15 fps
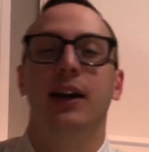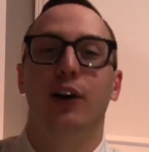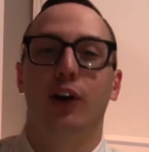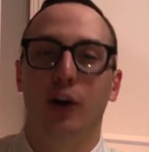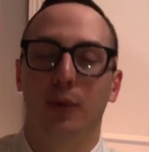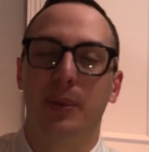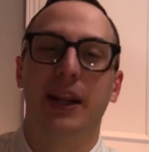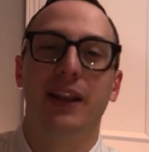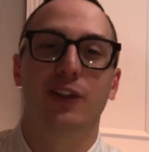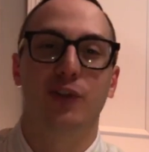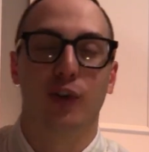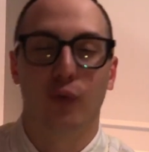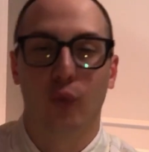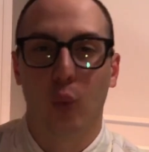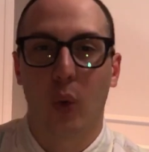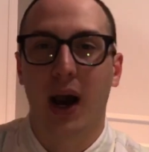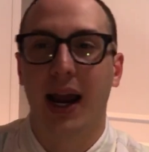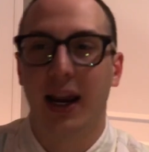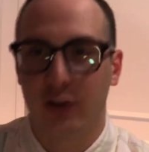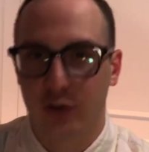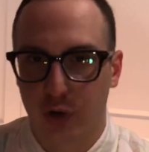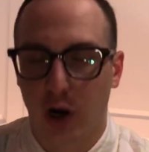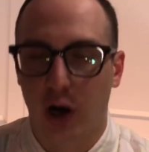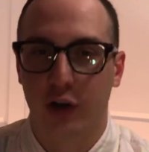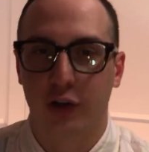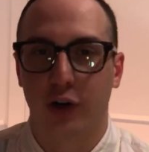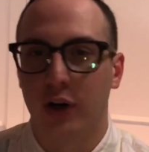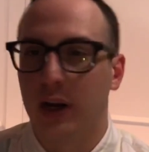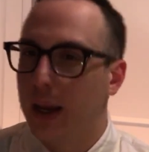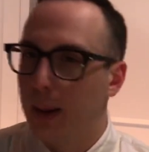her being the sort of wise
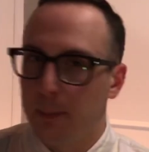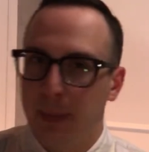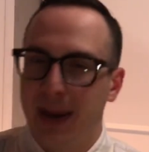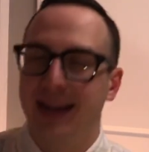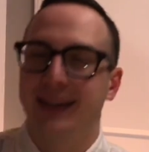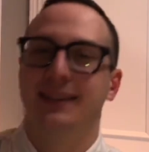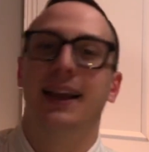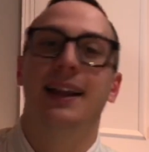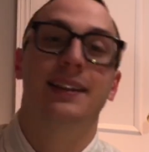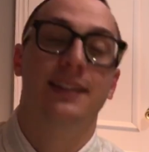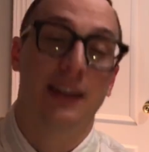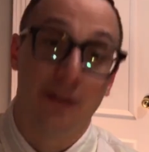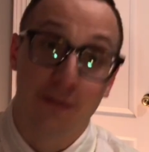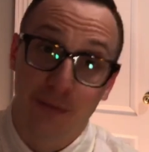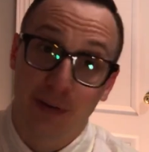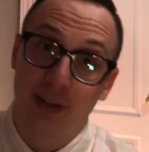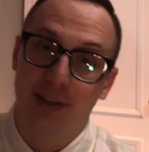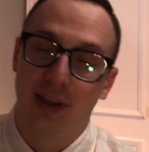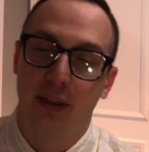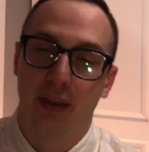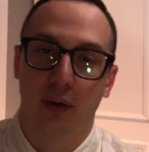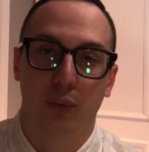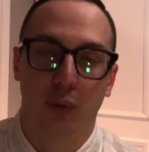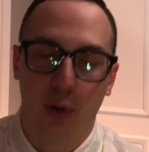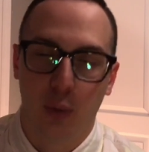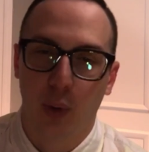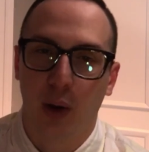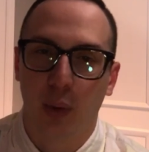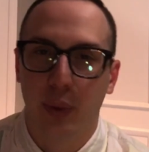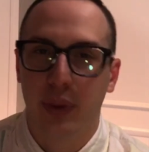doctor makes sense and fits, I think, really
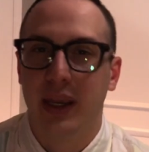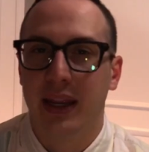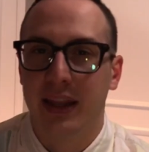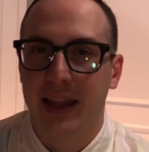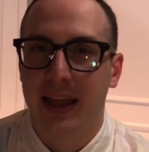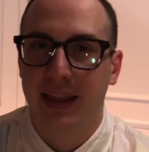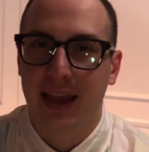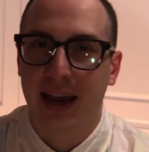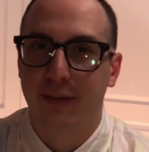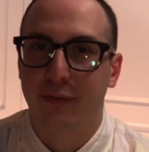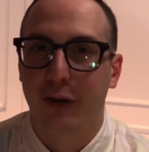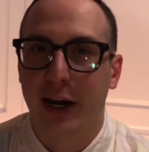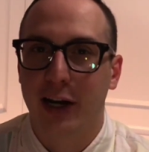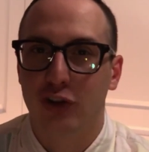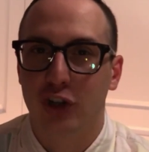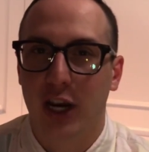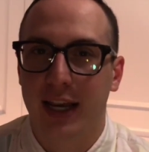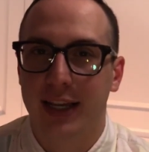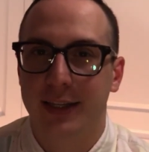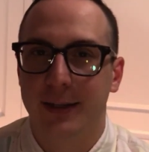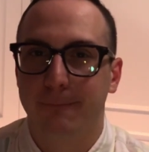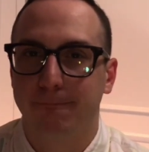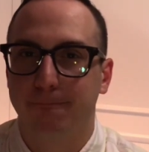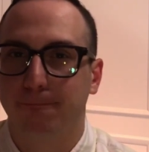well within that, that franchise.